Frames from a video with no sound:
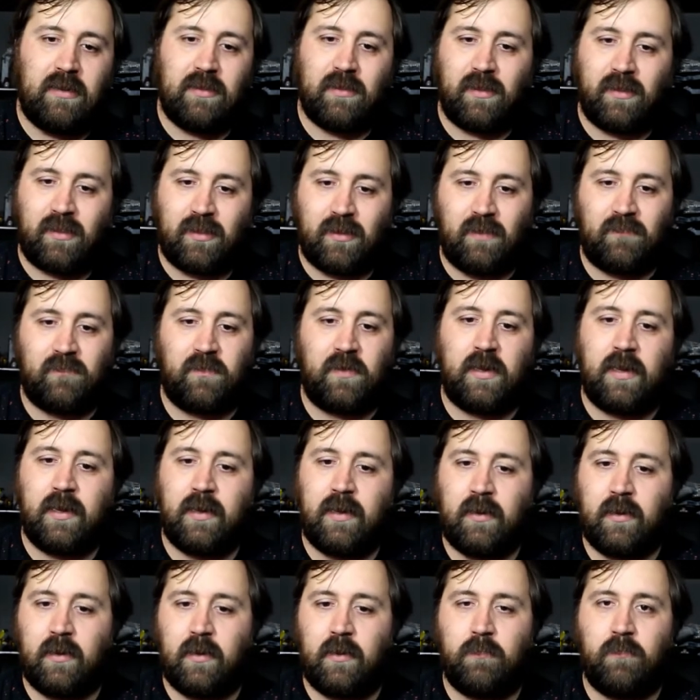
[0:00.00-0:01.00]
this stuff and
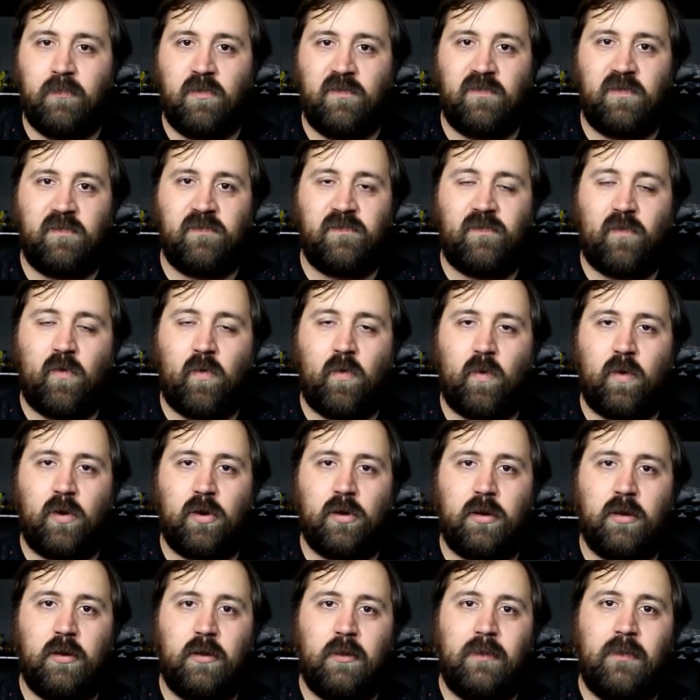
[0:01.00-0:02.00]
getting it moving forward.
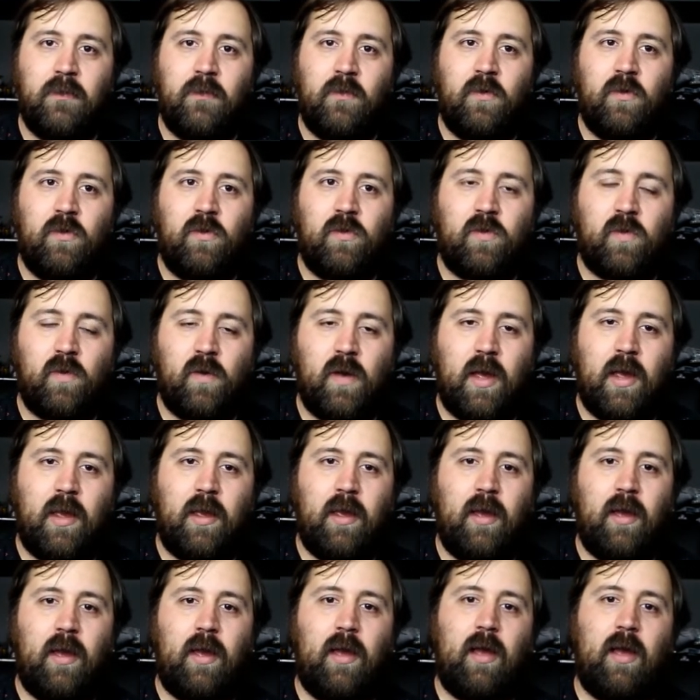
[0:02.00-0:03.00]
So, I,
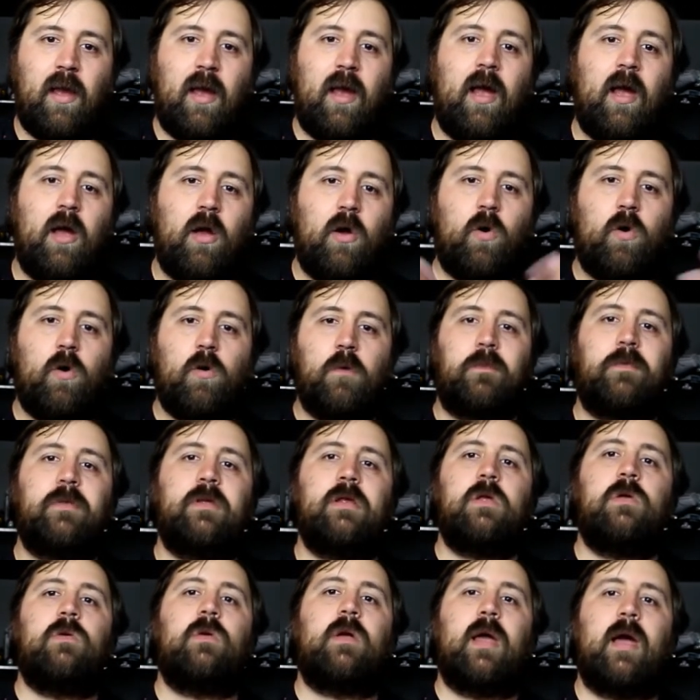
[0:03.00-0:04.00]
I hope that
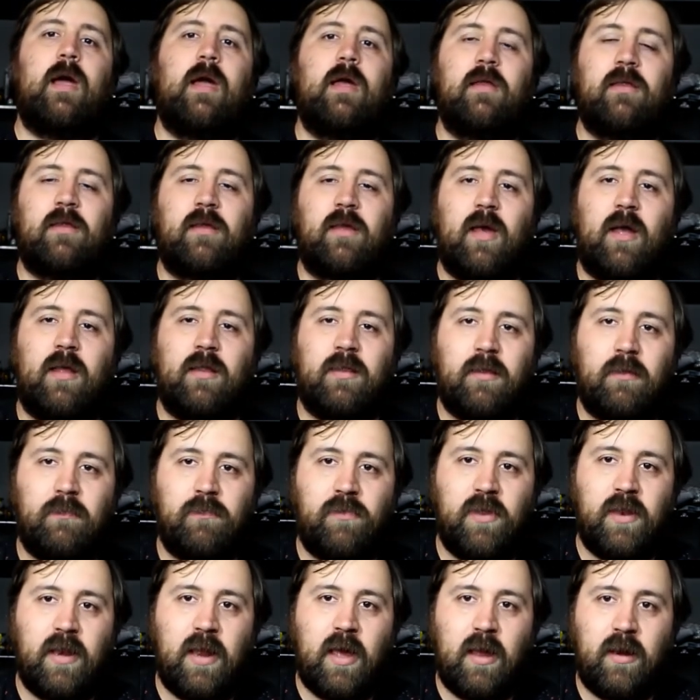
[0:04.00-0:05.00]
you guys got
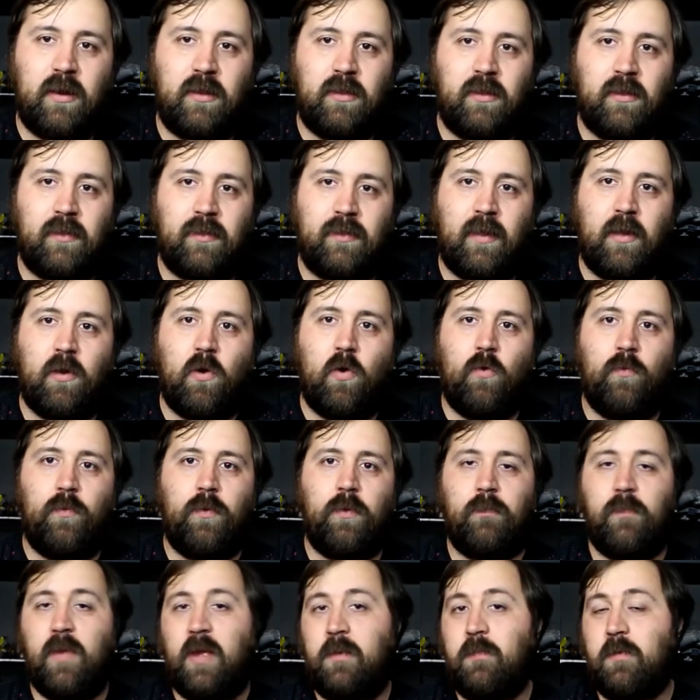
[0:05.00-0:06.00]
something out of this. I hope it
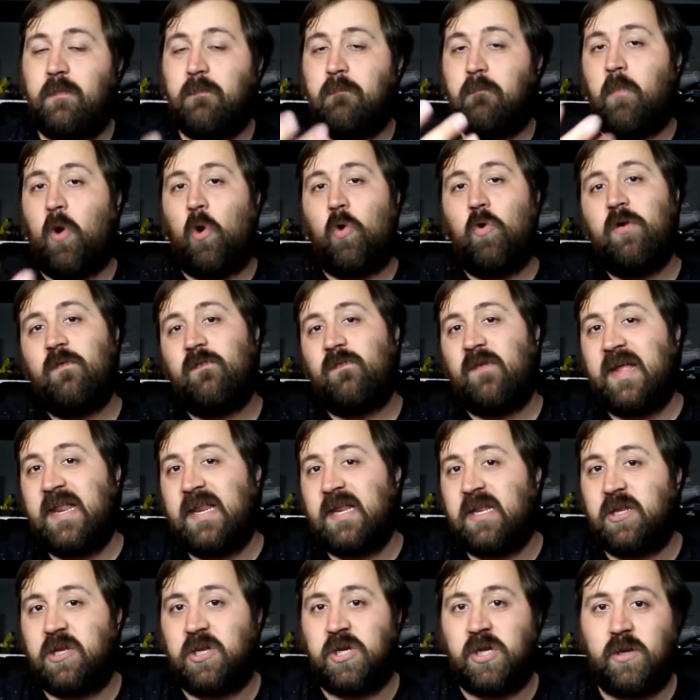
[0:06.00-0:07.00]
maybe
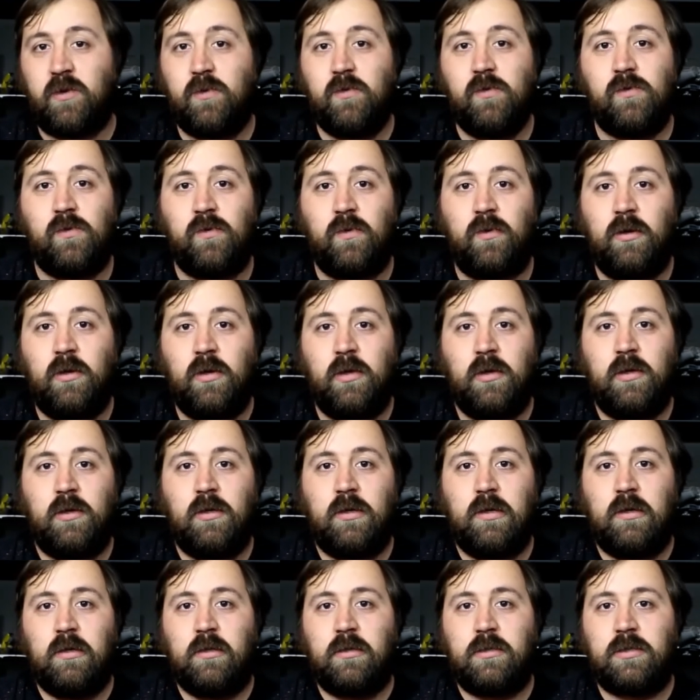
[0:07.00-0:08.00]
motivated you
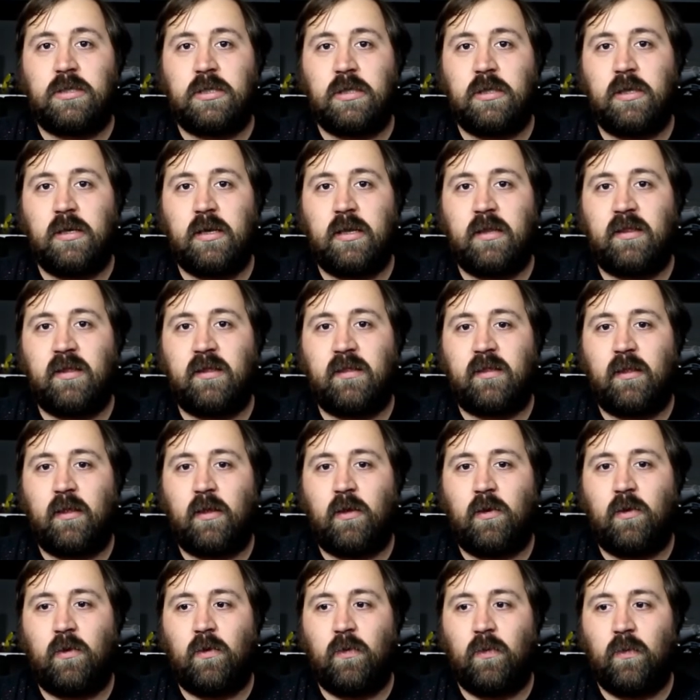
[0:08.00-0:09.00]
to look at this and
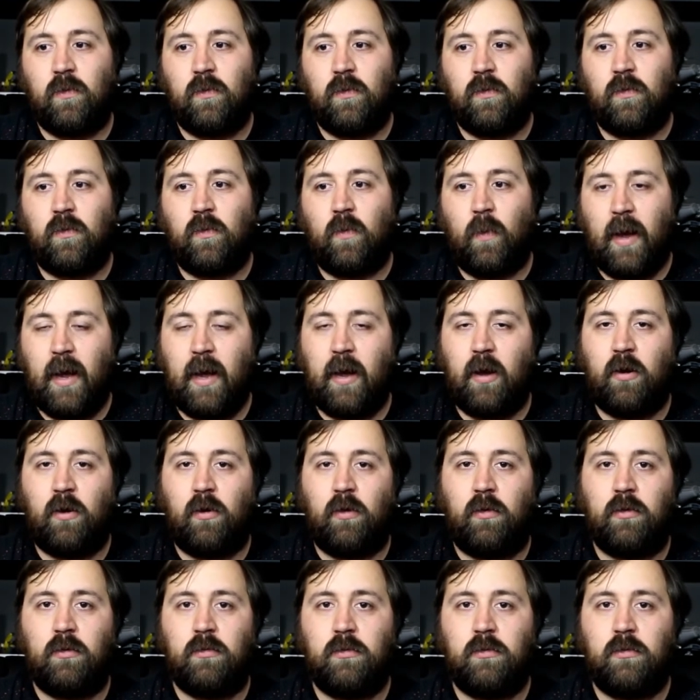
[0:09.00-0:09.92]
go, wow,